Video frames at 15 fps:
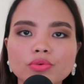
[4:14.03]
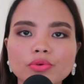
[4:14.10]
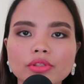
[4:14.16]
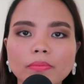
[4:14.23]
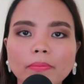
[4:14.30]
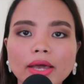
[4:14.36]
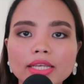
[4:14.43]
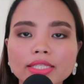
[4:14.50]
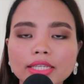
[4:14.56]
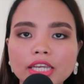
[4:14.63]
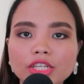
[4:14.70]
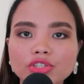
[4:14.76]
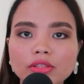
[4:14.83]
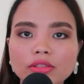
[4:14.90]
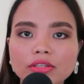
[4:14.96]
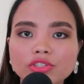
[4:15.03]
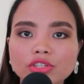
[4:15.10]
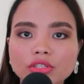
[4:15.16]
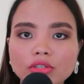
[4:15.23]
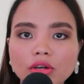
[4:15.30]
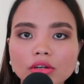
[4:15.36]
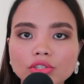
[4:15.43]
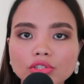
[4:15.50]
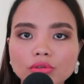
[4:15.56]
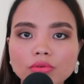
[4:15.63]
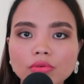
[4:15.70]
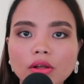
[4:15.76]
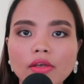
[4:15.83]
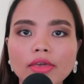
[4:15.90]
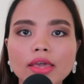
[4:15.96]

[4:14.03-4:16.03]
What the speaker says: or the past agent that she talked to,